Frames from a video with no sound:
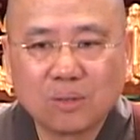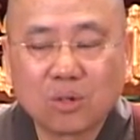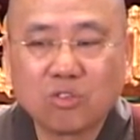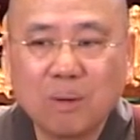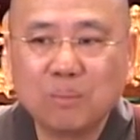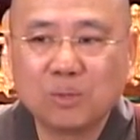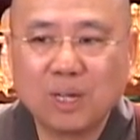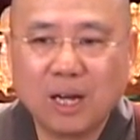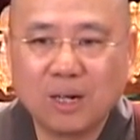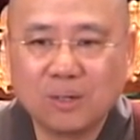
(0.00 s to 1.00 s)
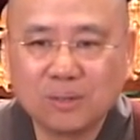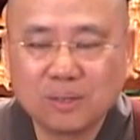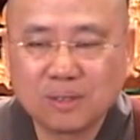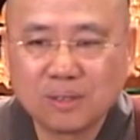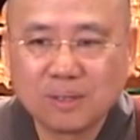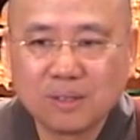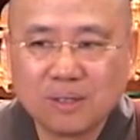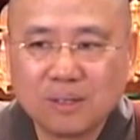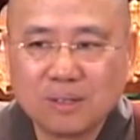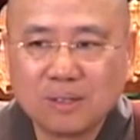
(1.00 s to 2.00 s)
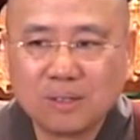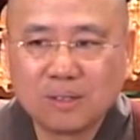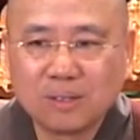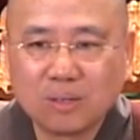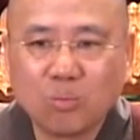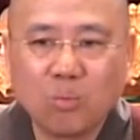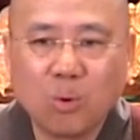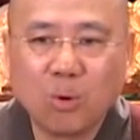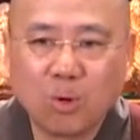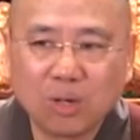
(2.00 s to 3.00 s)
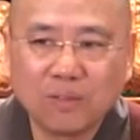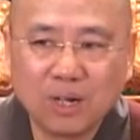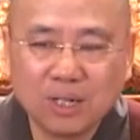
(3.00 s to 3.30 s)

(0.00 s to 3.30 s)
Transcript: crumble down the wall of our